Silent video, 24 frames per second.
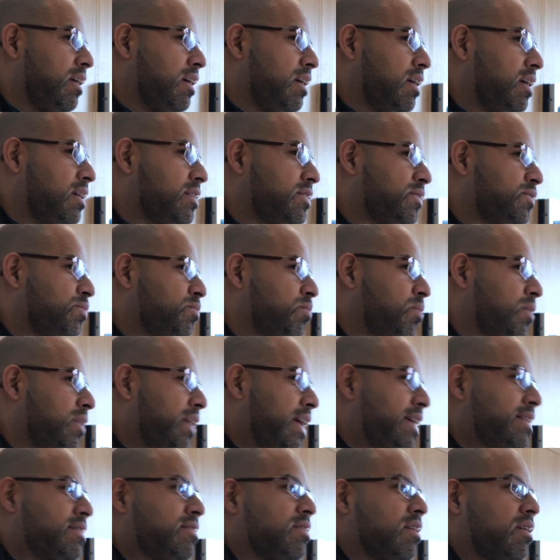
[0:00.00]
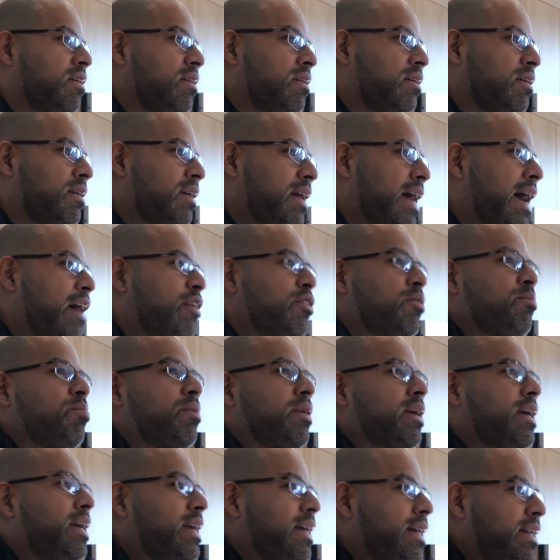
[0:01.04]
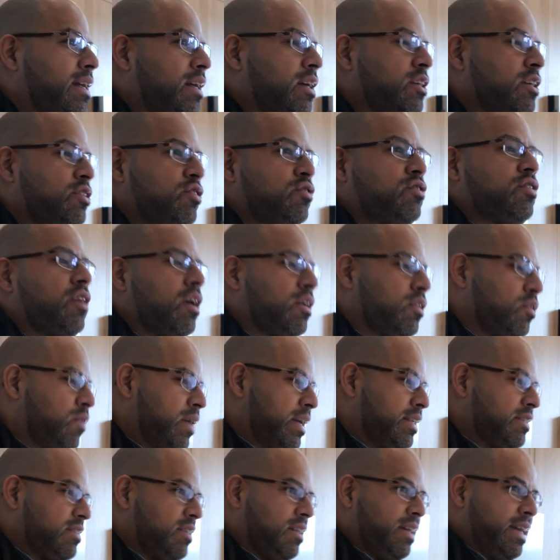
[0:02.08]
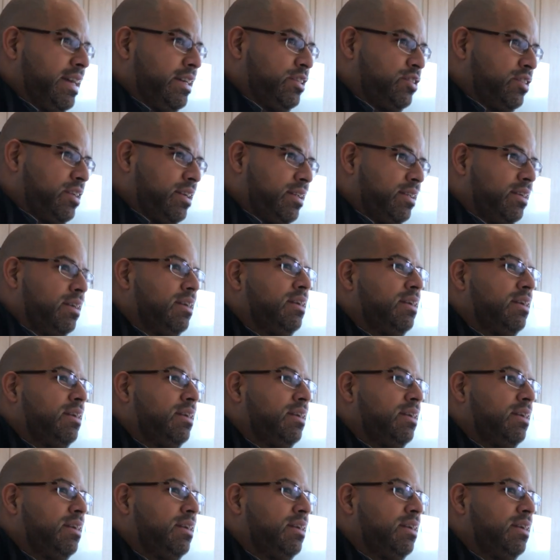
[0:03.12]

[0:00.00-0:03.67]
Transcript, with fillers: uh as relates to how you're bringing heat in? Because you talked to insulation.